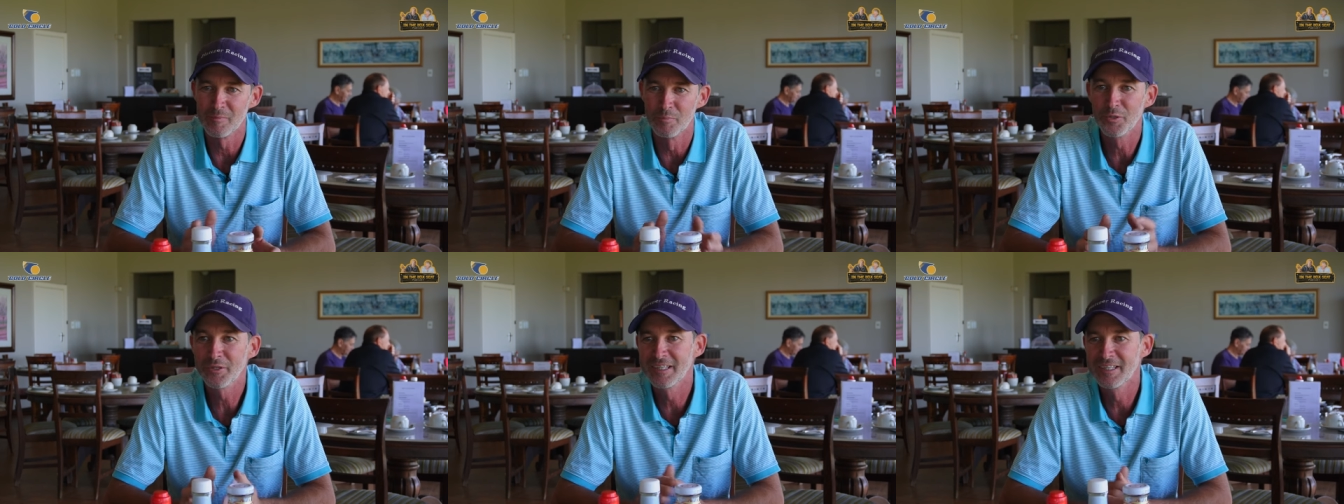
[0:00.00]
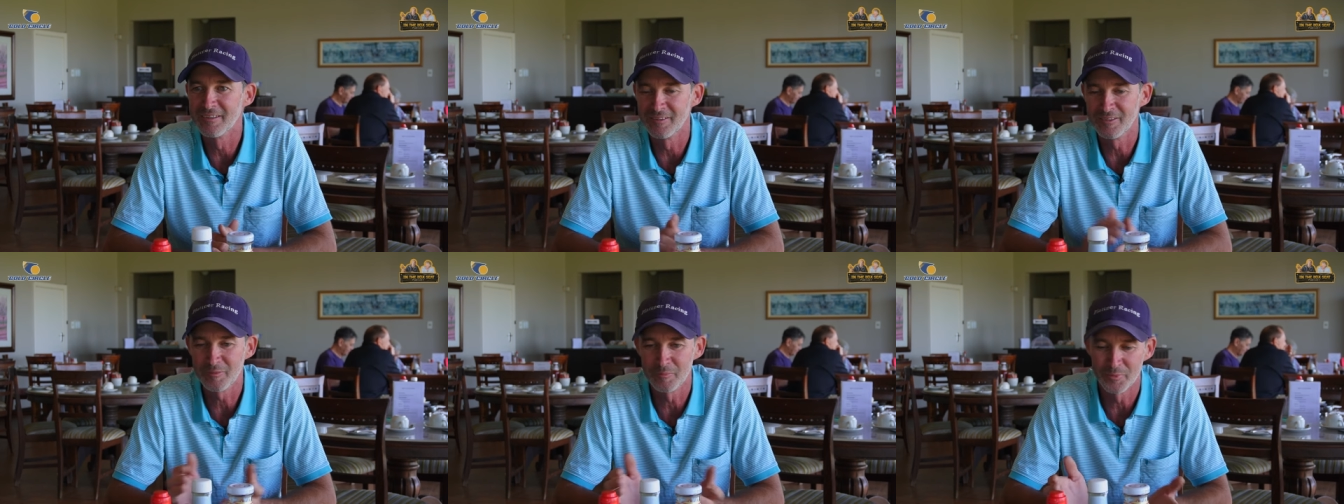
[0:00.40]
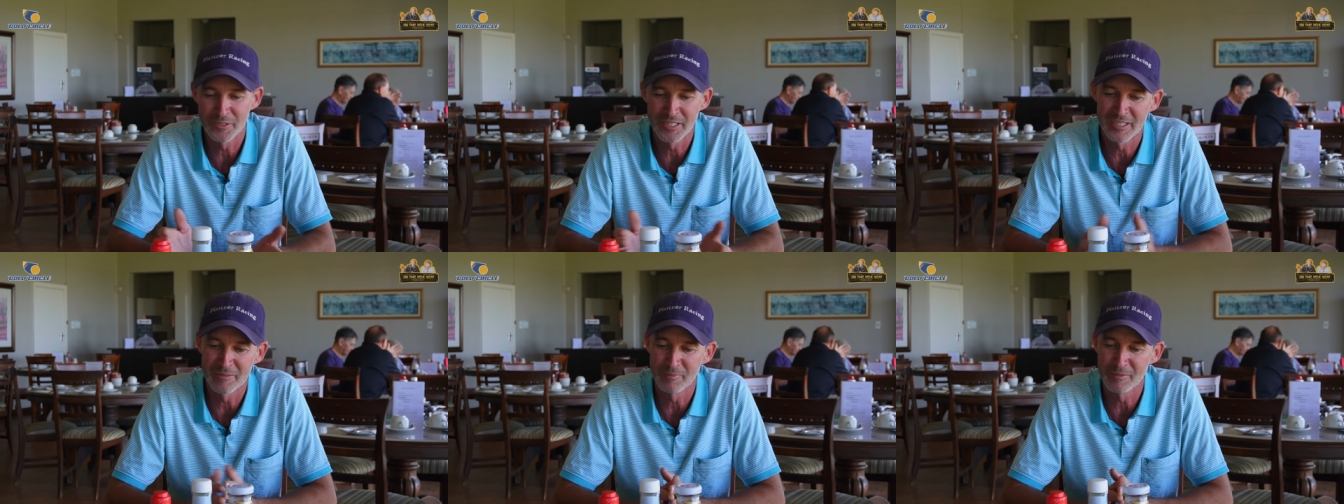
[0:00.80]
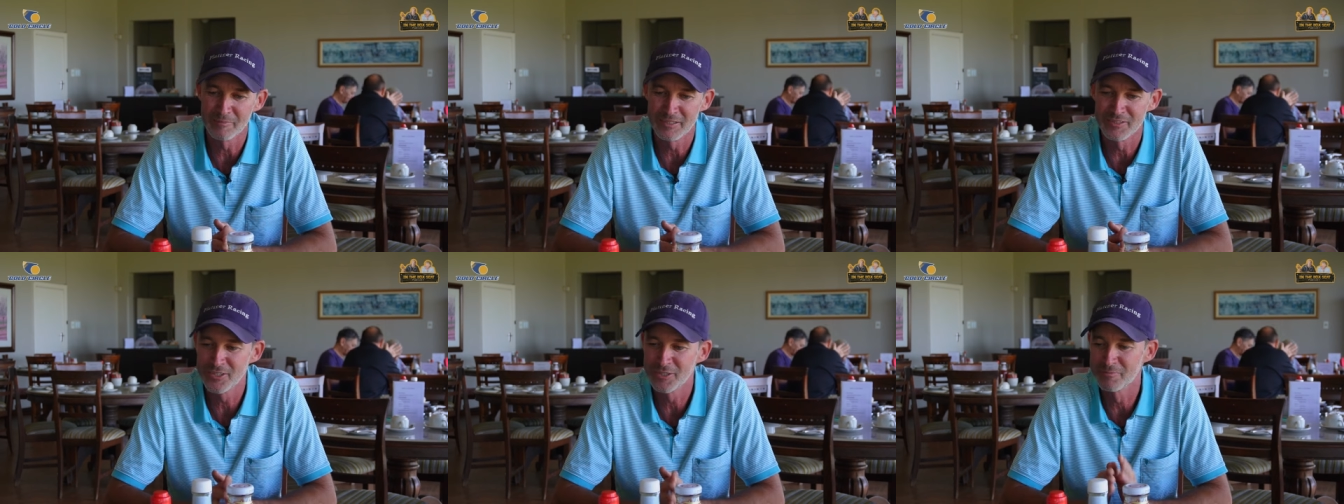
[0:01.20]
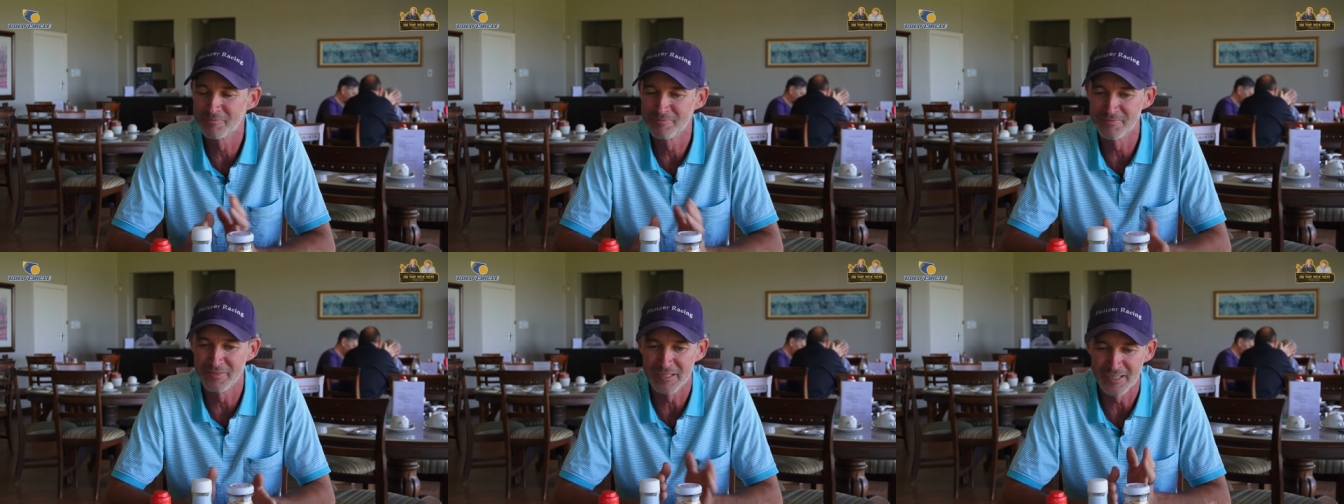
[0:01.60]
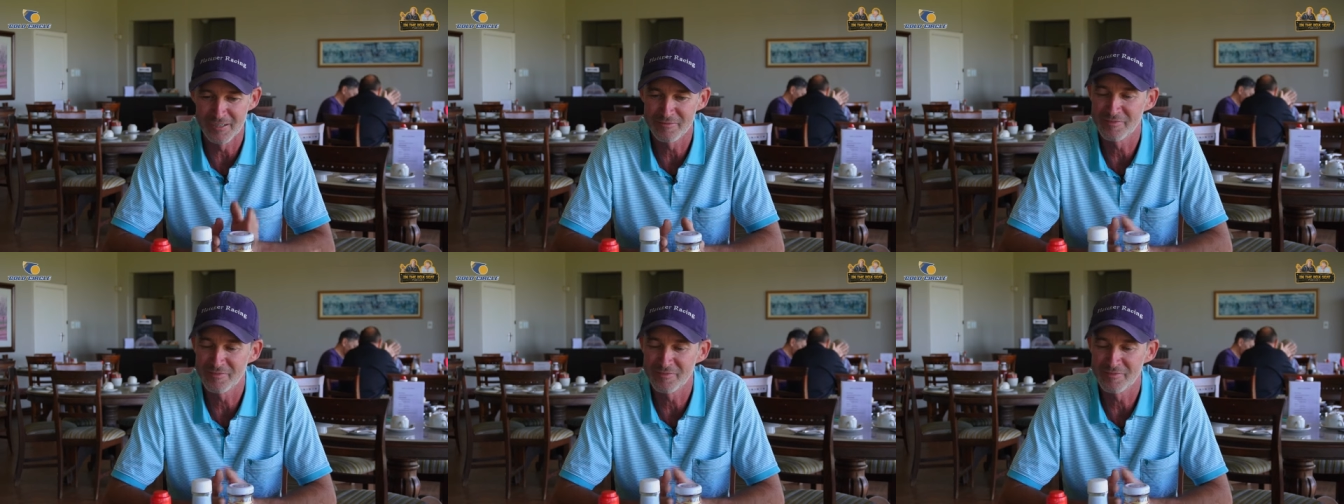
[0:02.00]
bookkeep, oh, bookkeeping, but just uh,